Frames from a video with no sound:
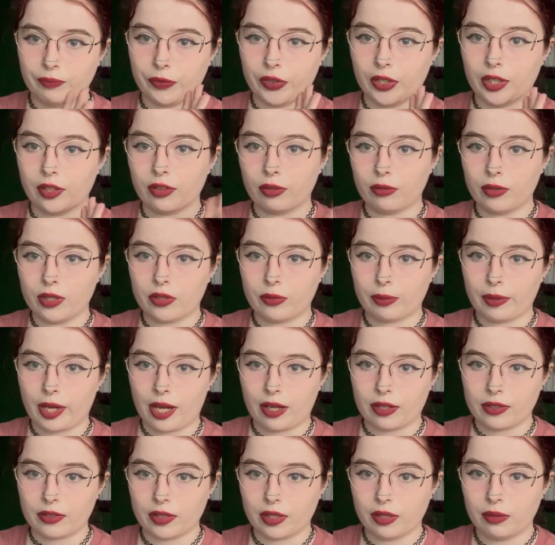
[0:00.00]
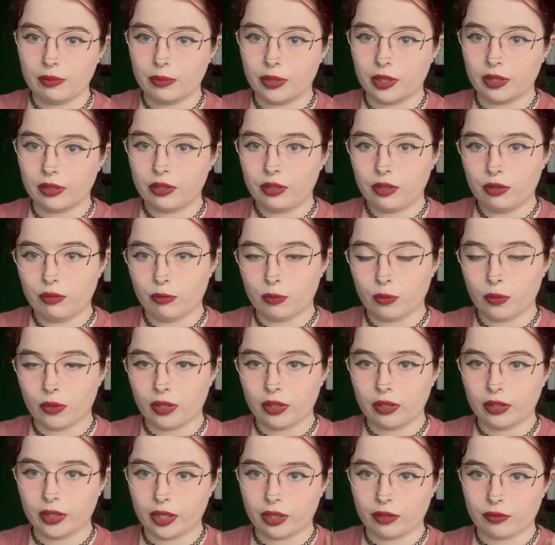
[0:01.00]
A 3 is passing, but you
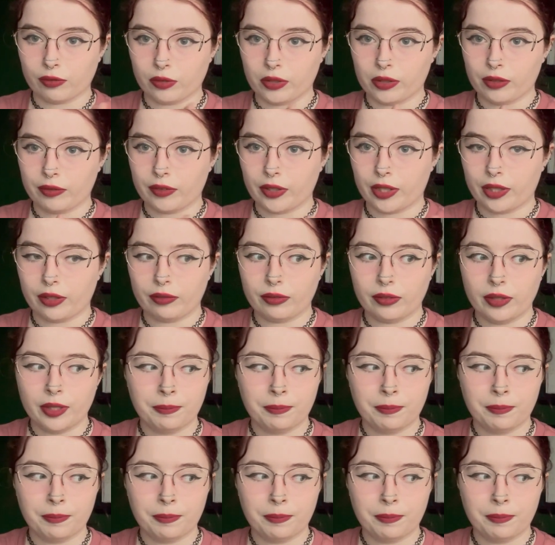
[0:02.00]
want like a 4 or 5.